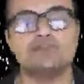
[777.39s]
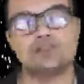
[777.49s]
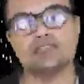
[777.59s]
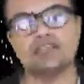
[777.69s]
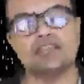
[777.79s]

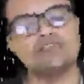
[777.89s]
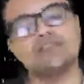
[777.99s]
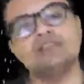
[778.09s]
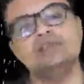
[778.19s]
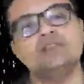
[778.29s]
what is
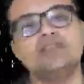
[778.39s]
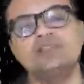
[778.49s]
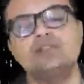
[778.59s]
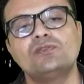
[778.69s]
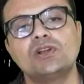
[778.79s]
graphical
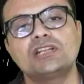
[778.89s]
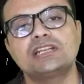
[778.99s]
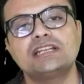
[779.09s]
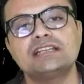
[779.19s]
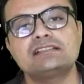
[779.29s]
meaning of
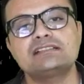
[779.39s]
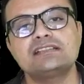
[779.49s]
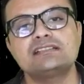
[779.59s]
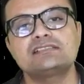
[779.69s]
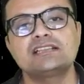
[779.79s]
alternating
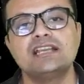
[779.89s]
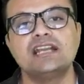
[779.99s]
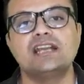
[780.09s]
series,